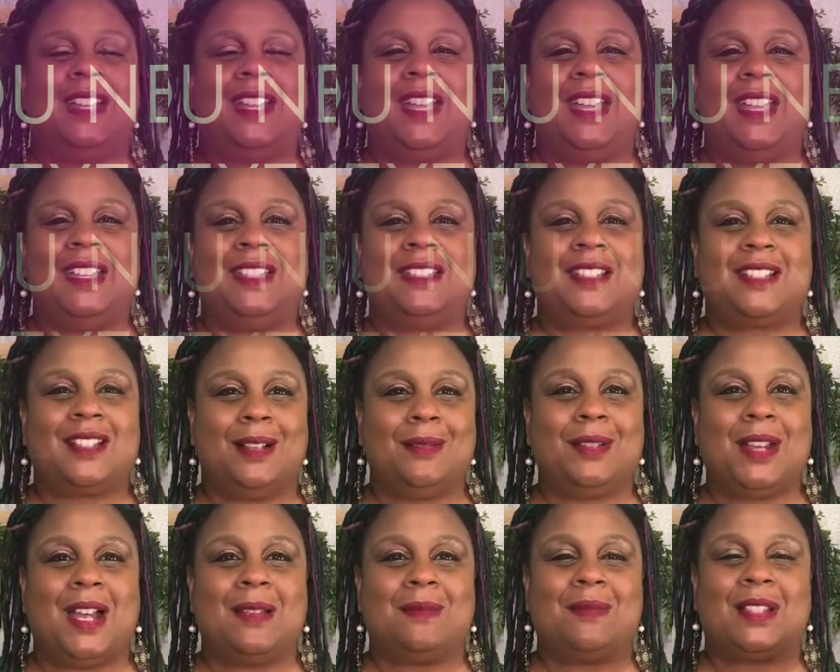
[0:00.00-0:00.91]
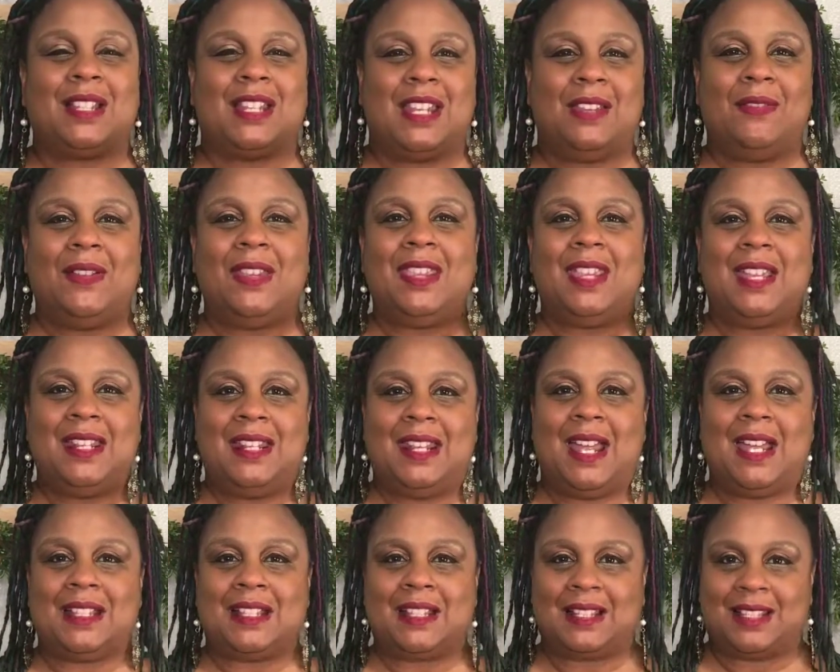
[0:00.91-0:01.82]
And sometimes even the
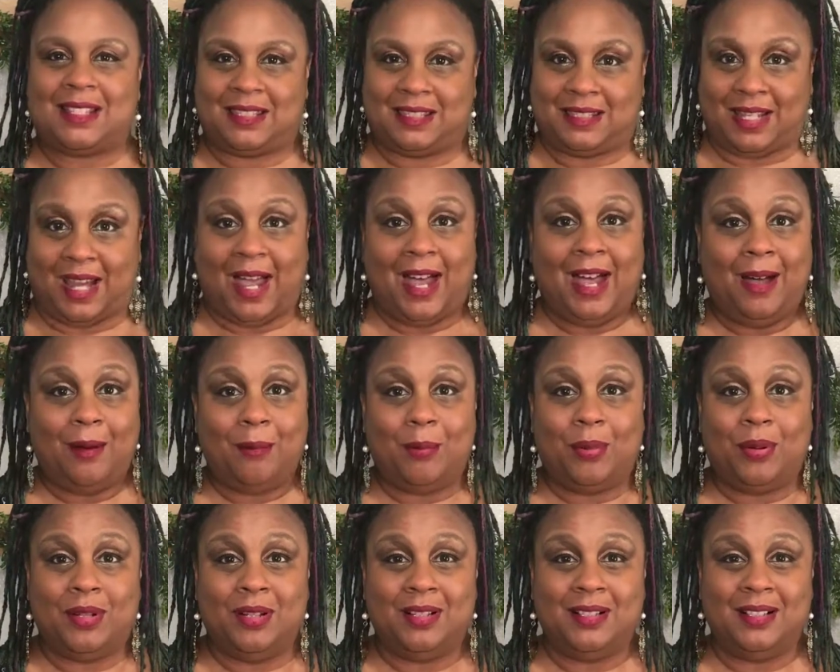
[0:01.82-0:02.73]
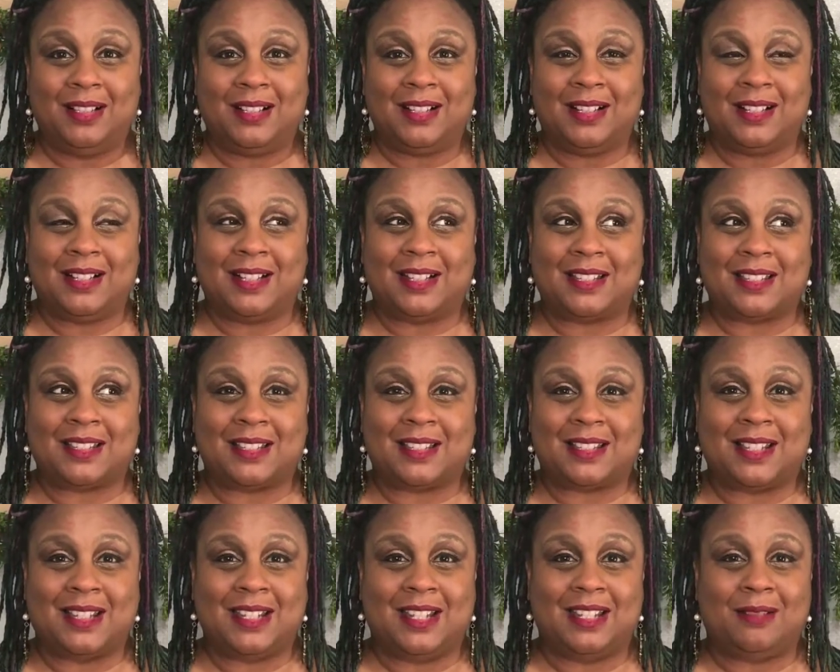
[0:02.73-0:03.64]
next step
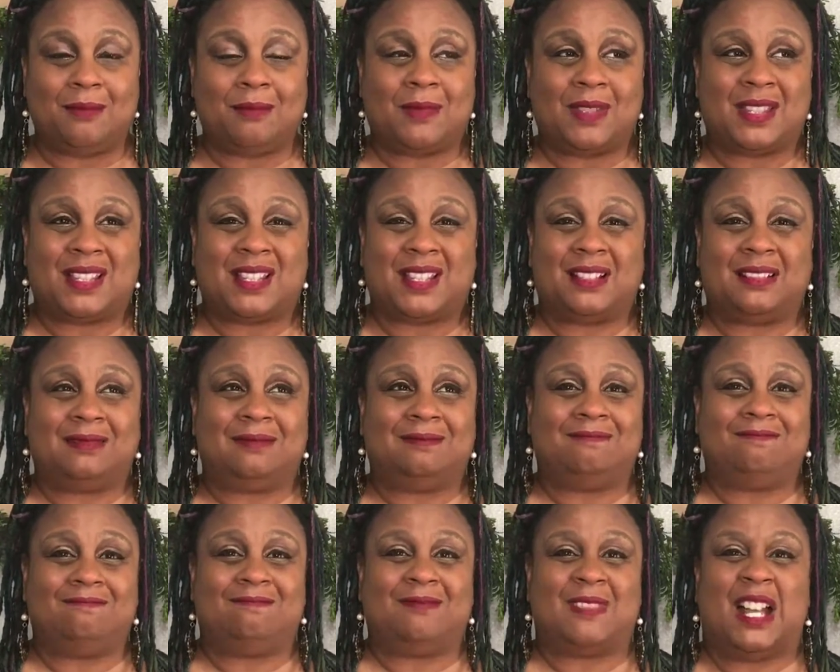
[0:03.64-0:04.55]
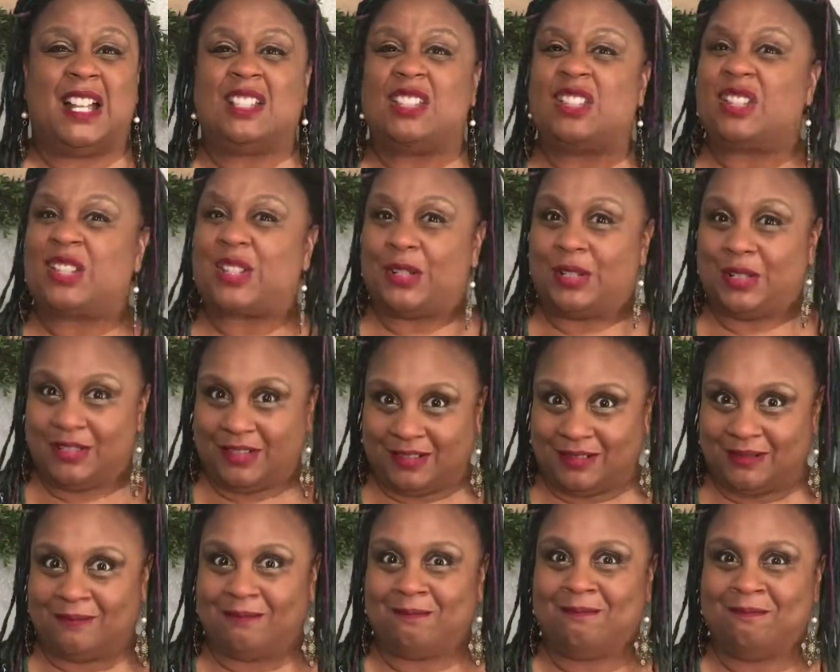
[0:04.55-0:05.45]
seems
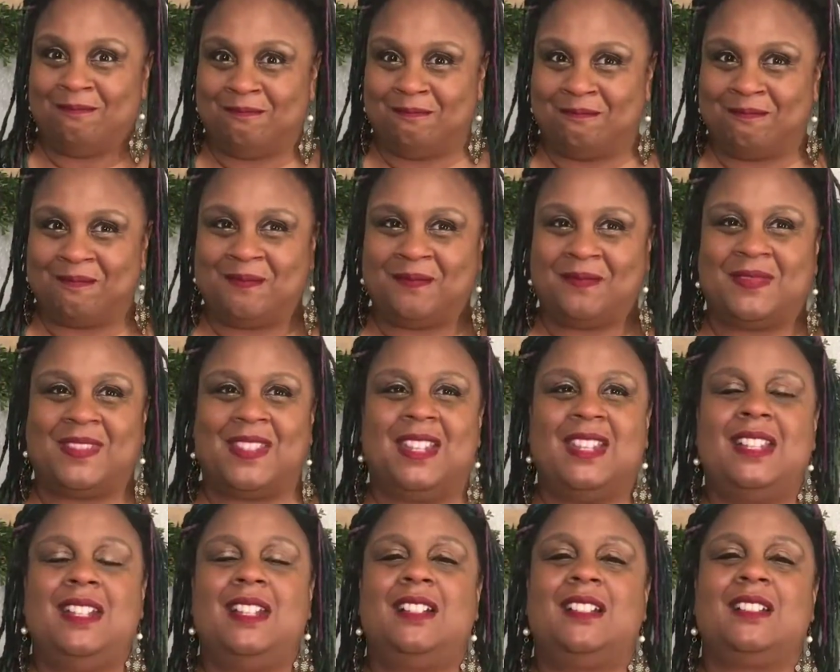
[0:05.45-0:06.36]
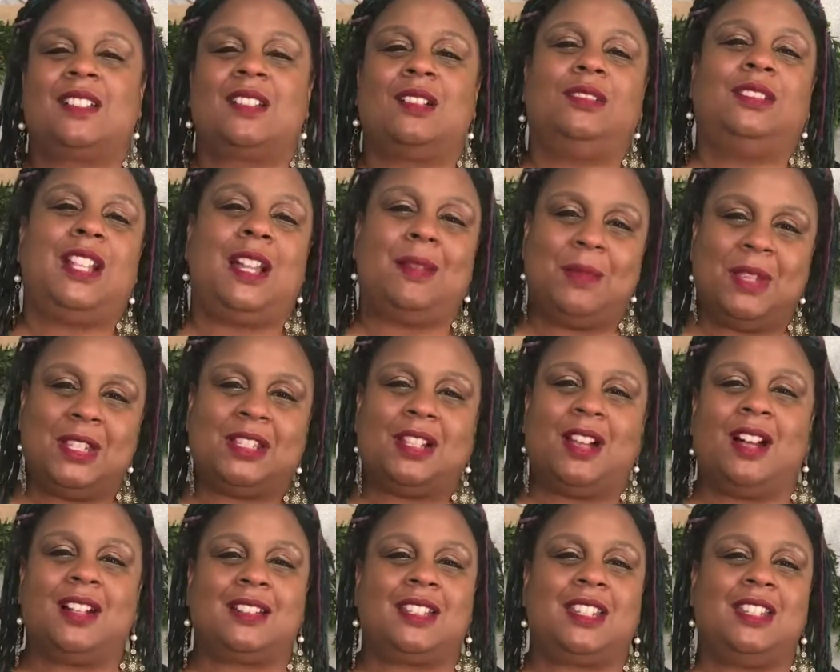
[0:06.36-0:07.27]
uncertain. So let me
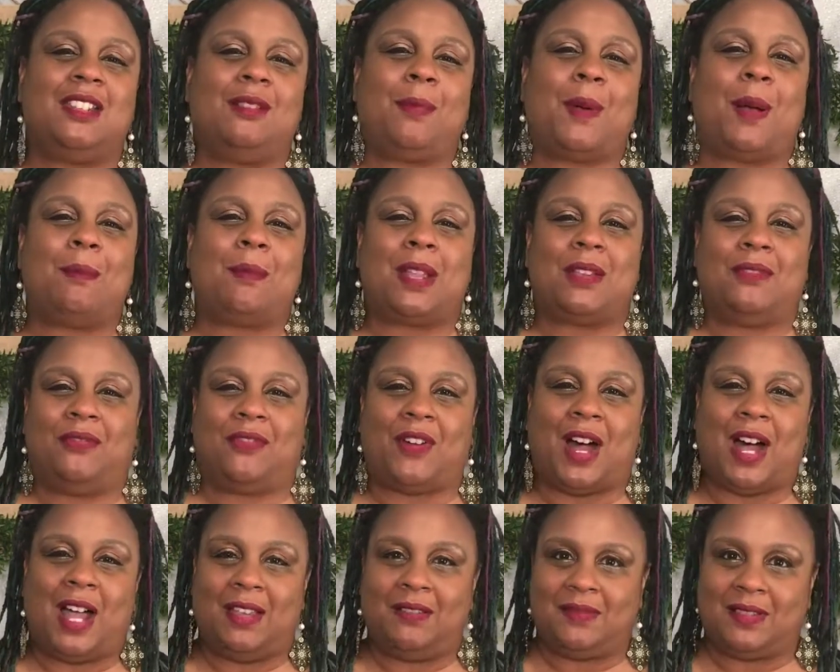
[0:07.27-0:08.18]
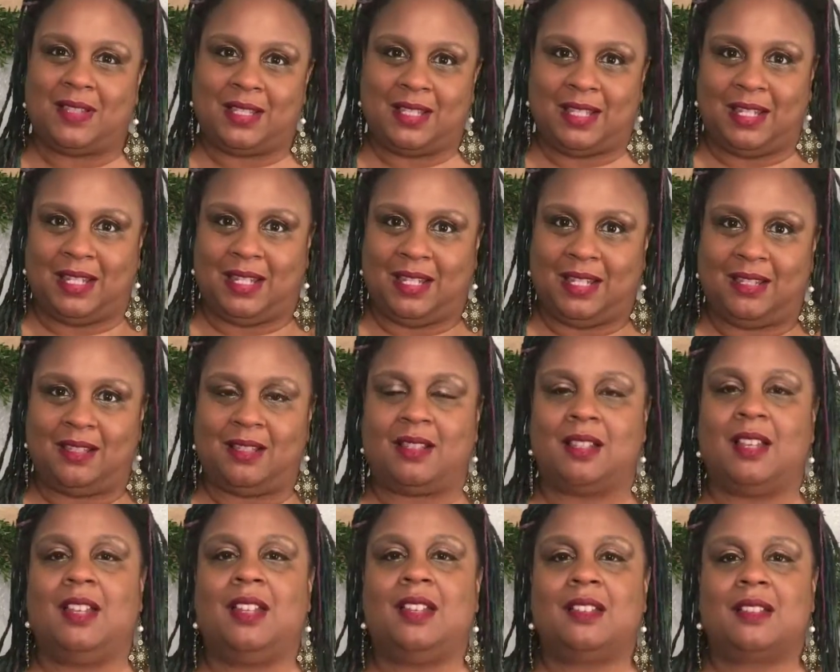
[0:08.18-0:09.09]
talk to you about my 5
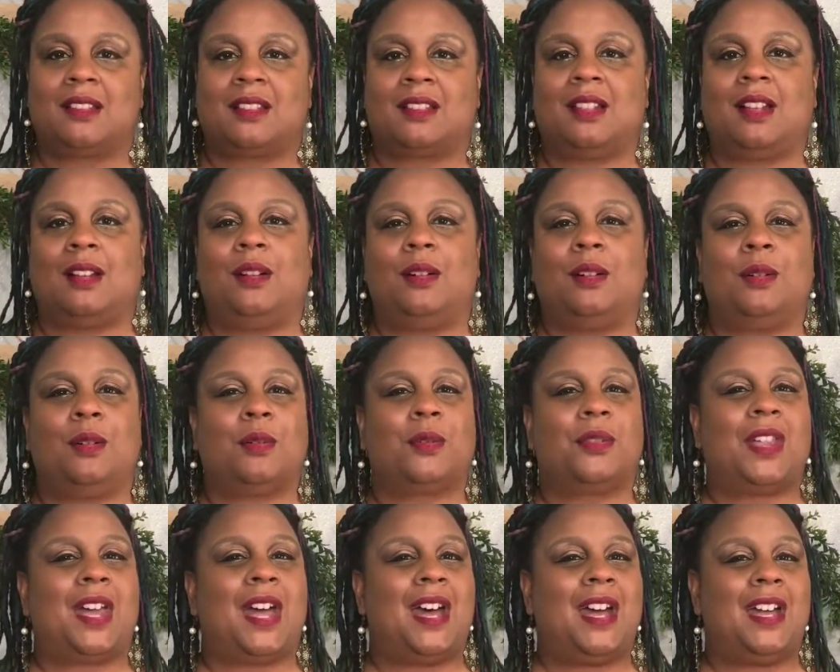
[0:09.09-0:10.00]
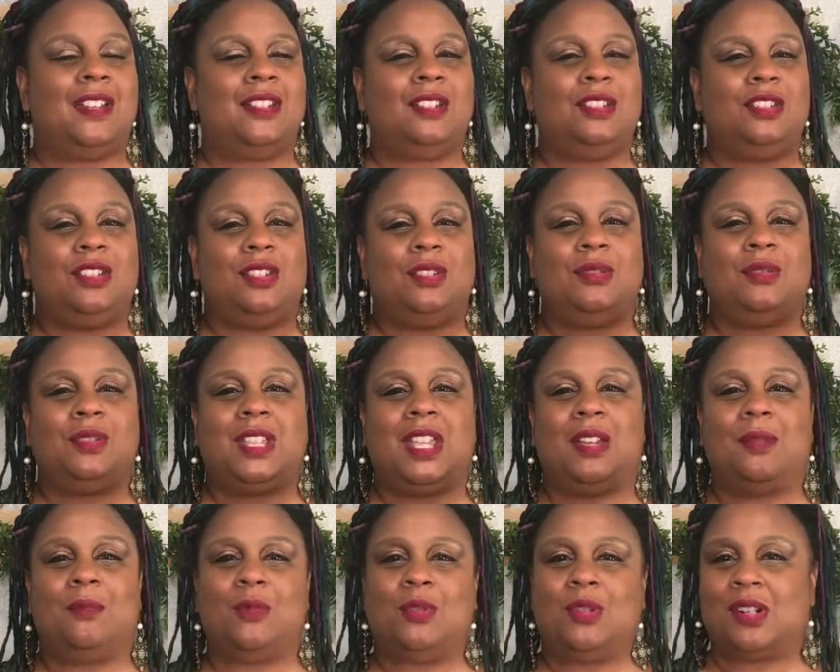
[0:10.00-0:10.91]
C's so that you
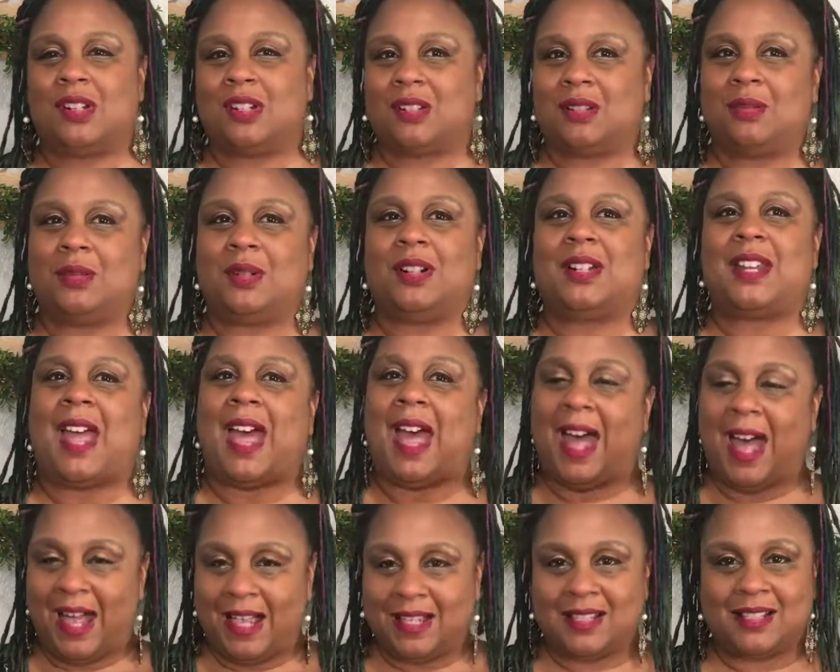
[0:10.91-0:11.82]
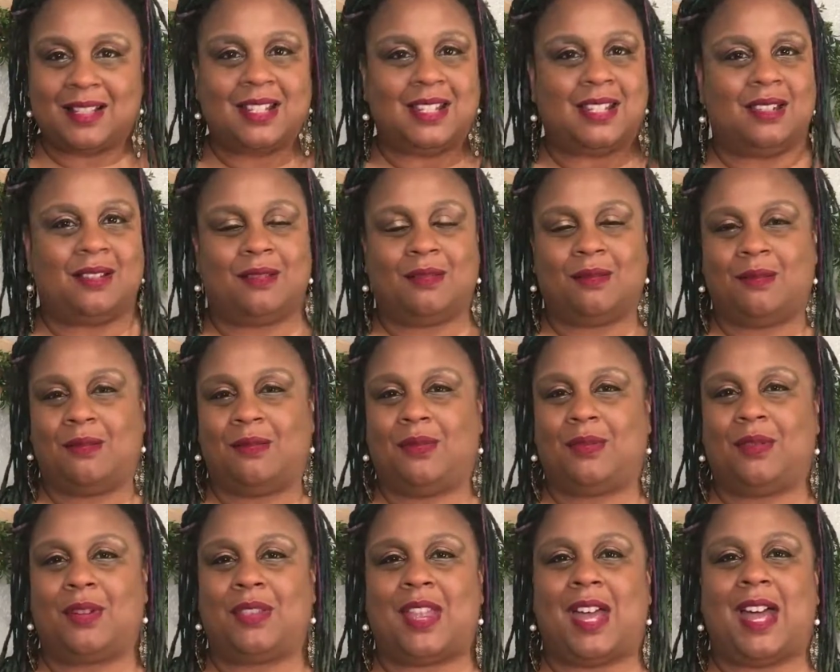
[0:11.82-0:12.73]
can work toward asking
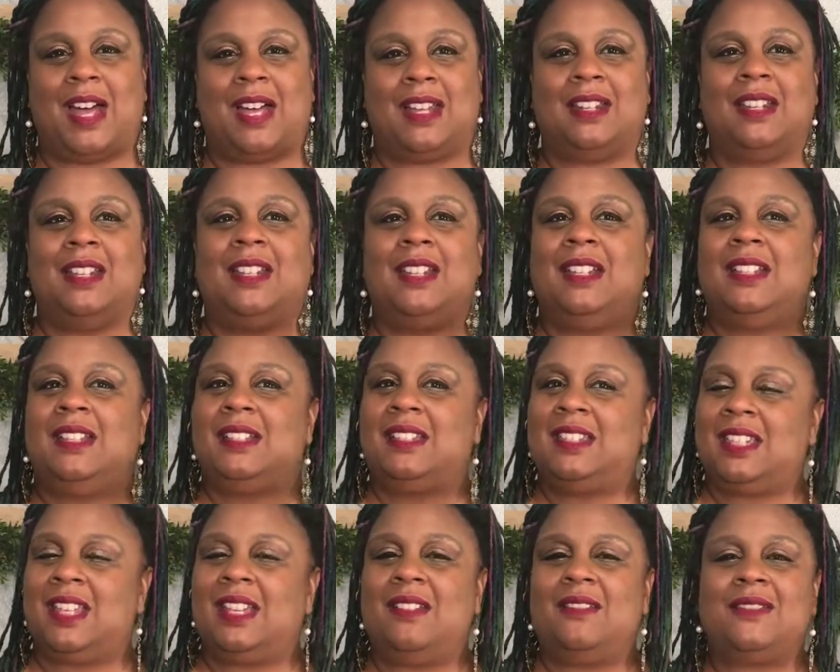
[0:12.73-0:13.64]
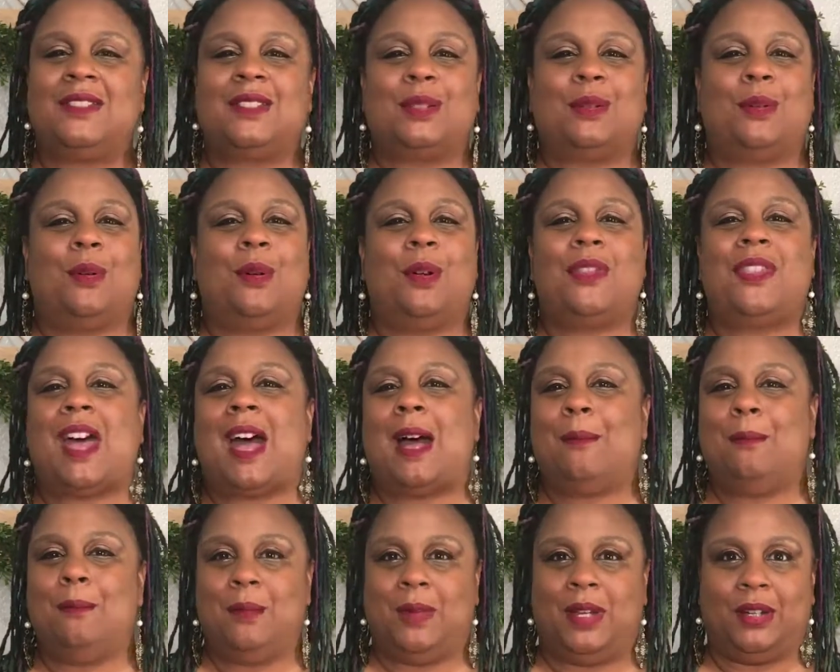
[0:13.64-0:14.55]
for that gift or
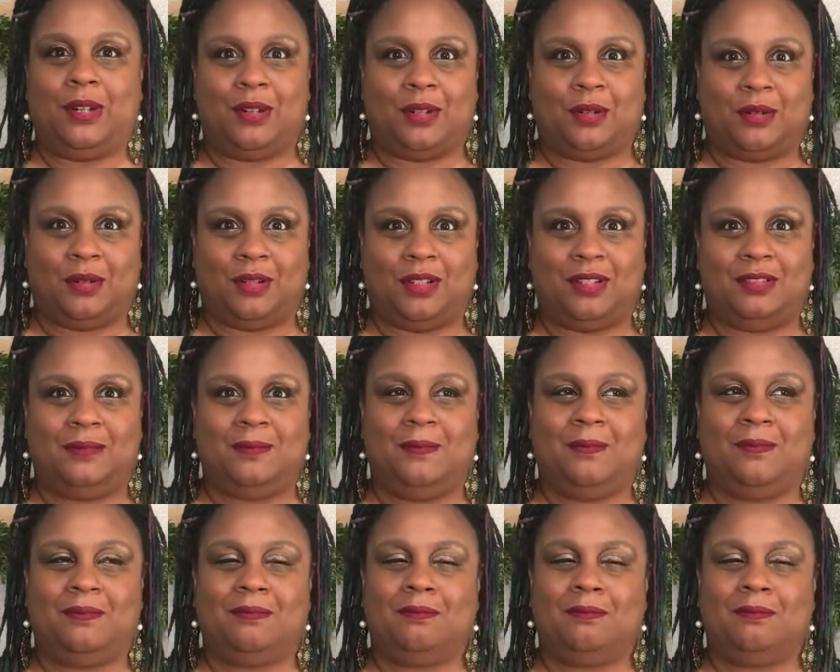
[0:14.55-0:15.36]
that miracle.